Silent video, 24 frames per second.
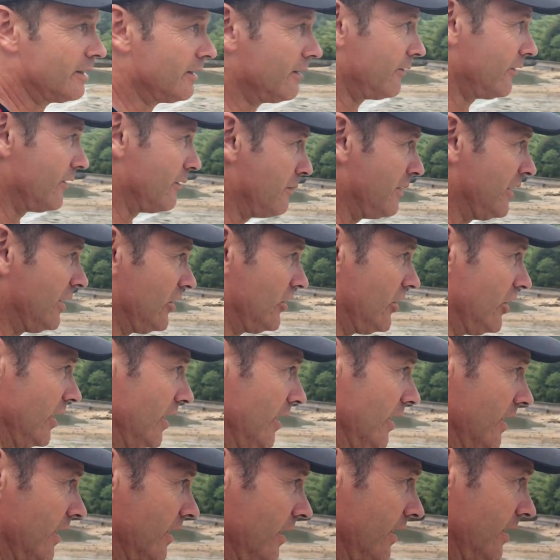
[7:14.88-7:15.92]
off the beach
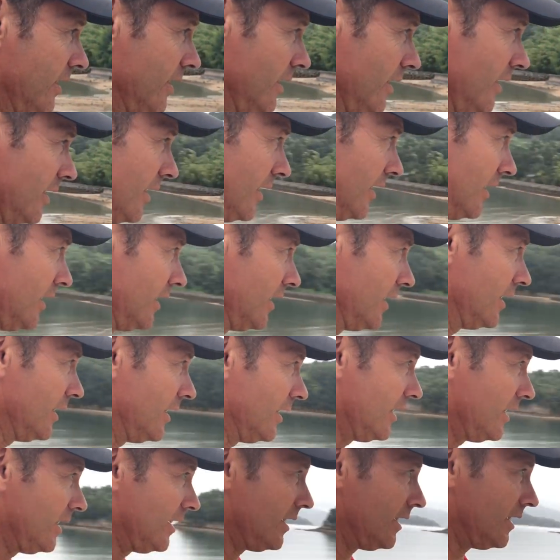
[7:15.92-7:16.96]
here.
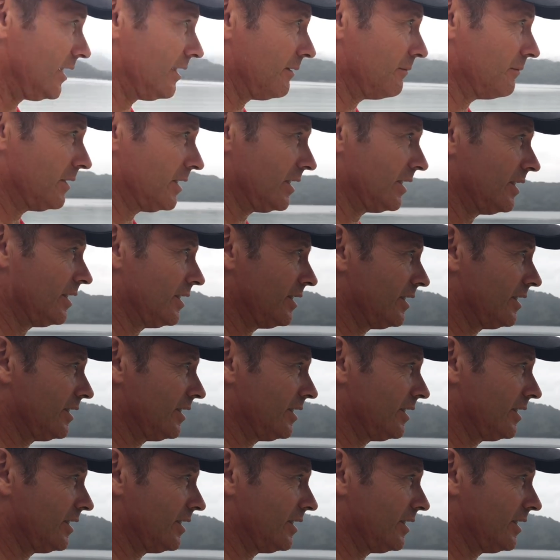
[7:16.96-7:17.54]
Um,